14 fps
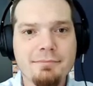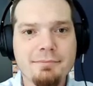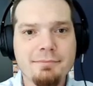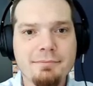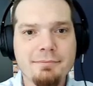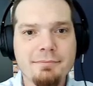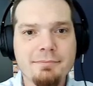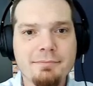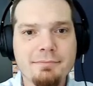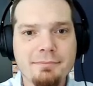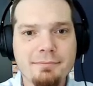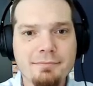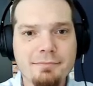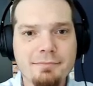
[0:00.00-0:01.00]

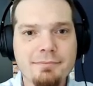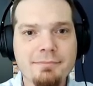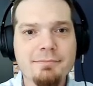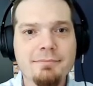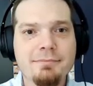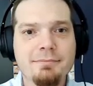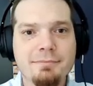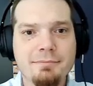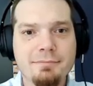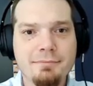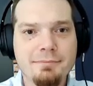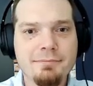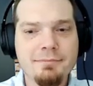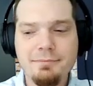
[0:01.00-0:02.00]

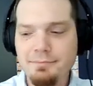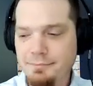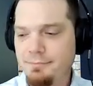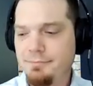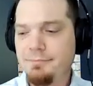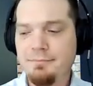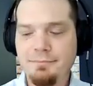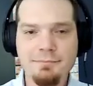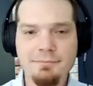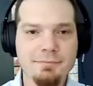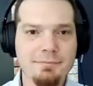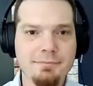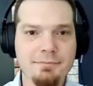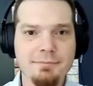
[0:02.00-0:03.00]

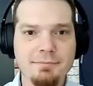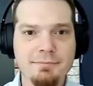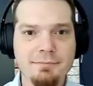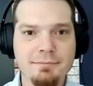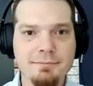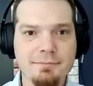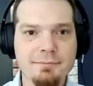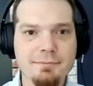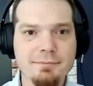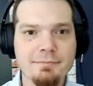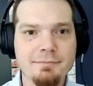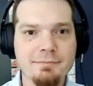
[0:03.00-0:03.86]
The person shown says nothing.